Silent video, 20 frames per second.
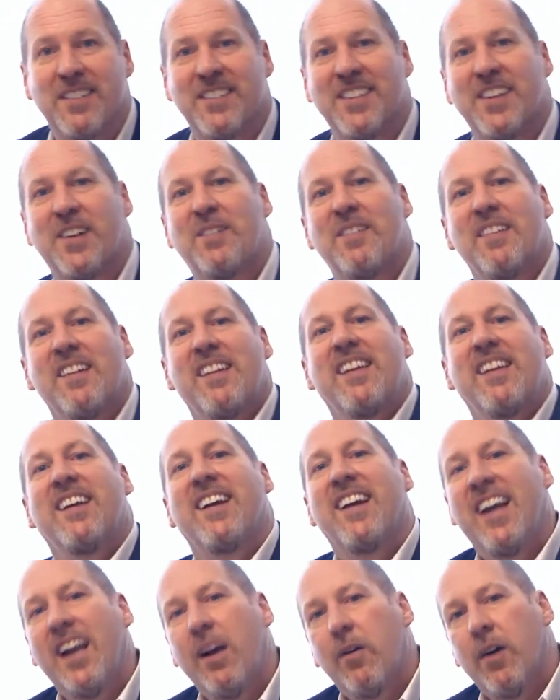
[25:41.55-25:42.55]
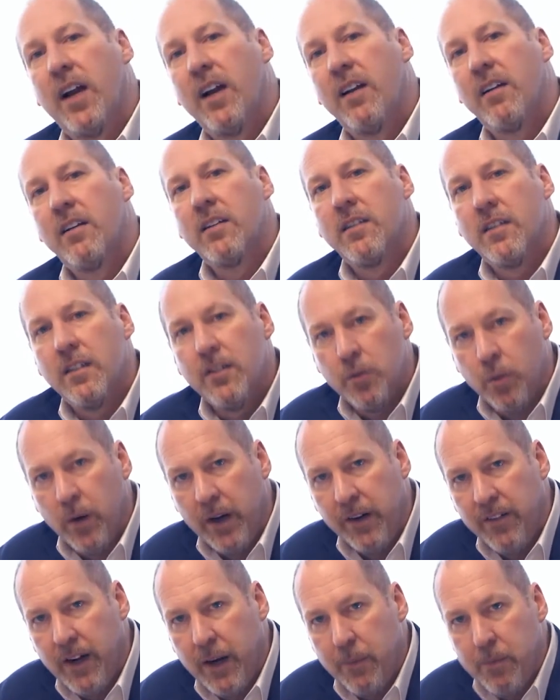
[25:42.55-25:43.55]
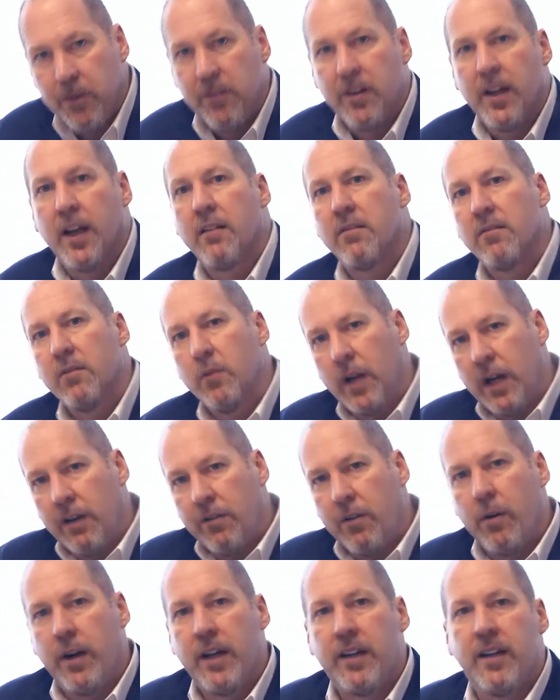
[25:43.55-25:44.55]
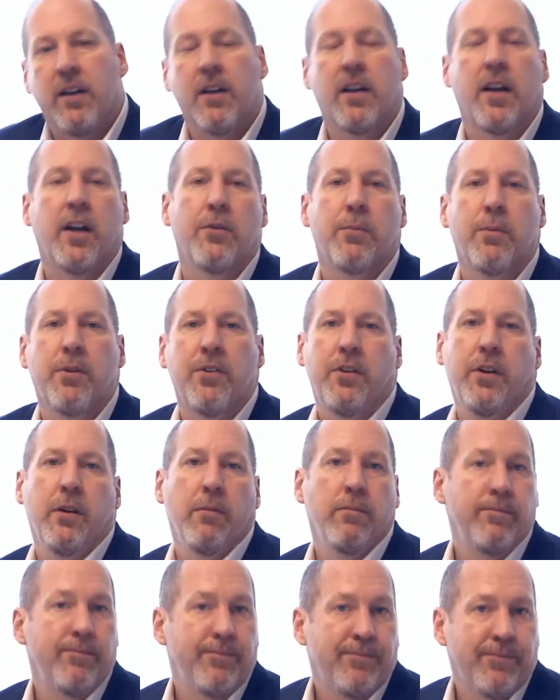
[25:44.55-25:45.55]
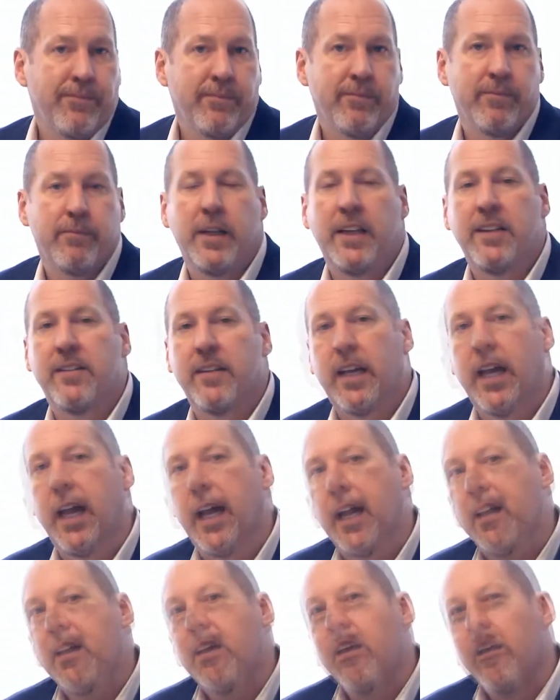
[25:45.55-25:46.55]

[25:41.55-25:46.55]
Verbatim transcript: So anyway, 25%, whatever retail customers you do. Piece of cake.